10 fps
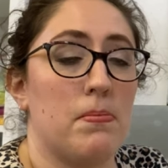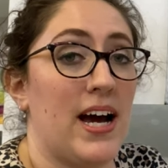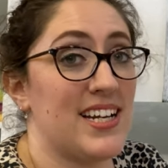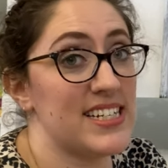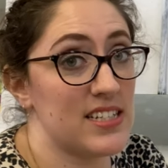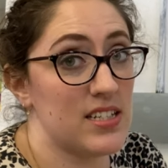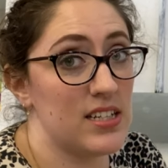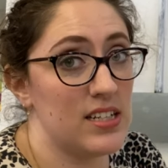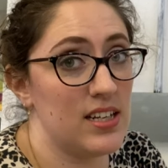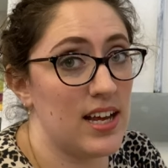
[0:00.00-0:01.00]

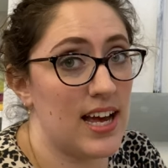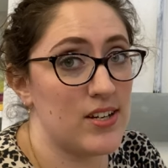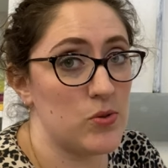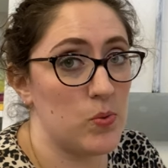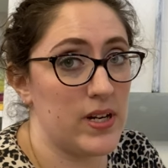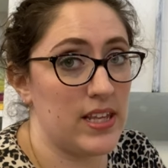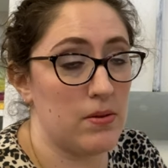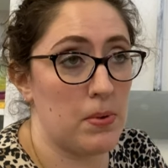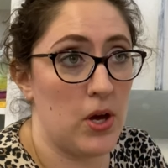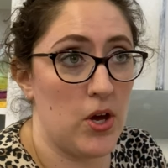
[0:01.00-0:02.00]
Paddington and Winnie
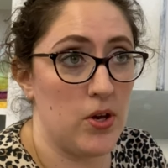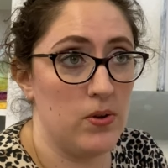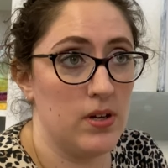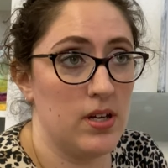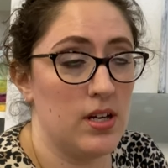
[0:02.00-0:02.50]
the Pooh.